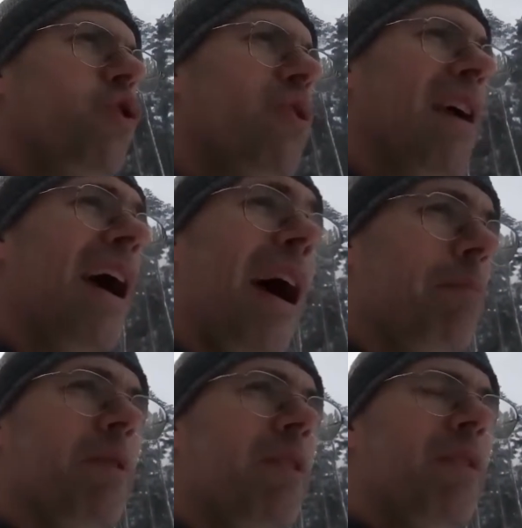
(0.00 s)
shouldn't
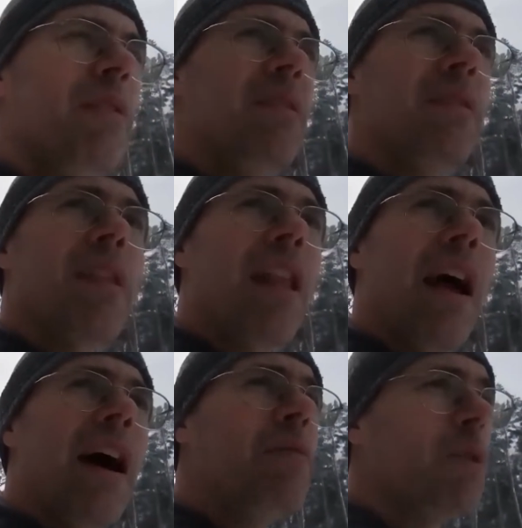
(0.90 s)
happen.
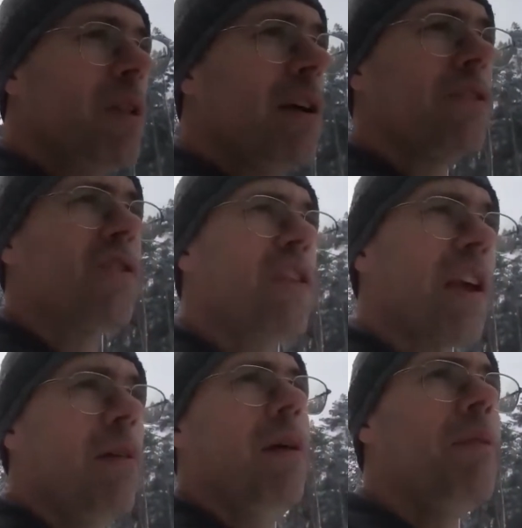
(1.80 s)
I would not
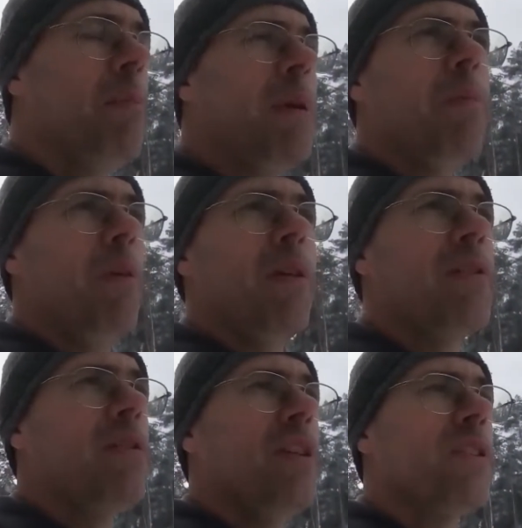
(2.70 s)
stick around the people
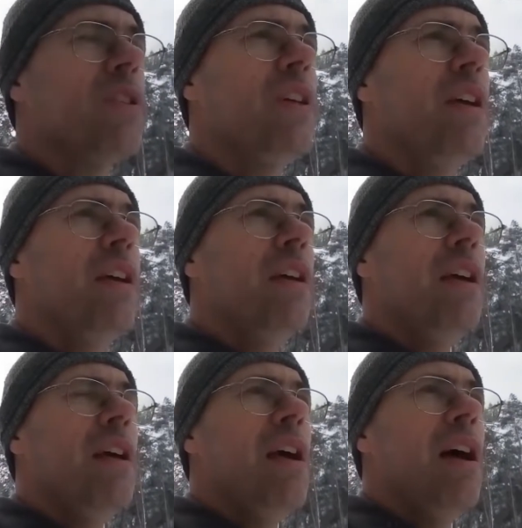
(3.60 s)
like this.
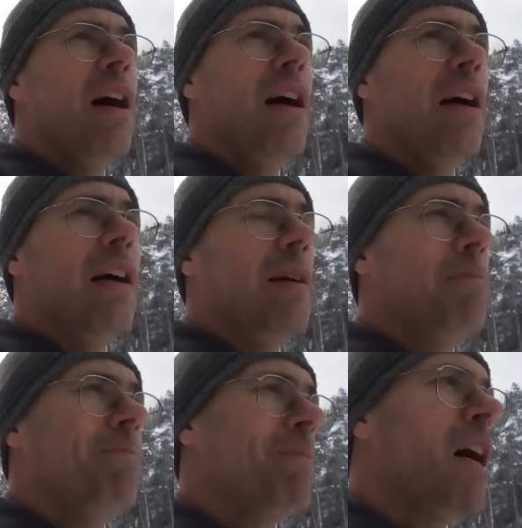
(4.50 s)

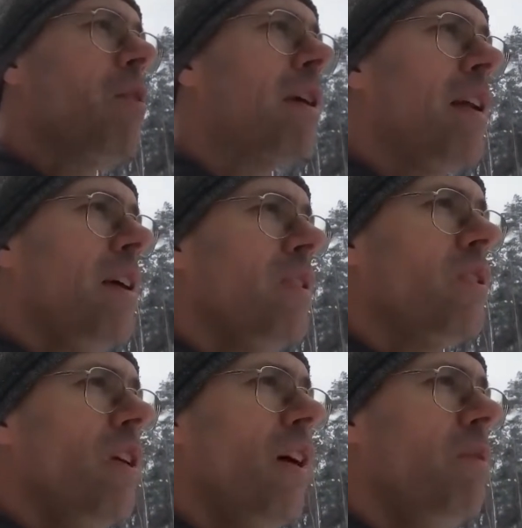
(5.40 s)
Um, how can I
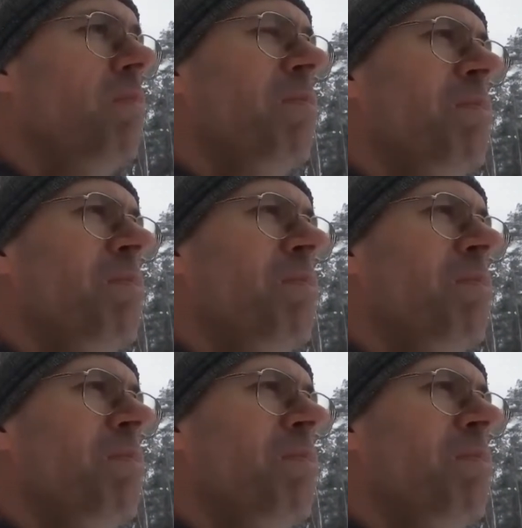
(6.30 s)
say?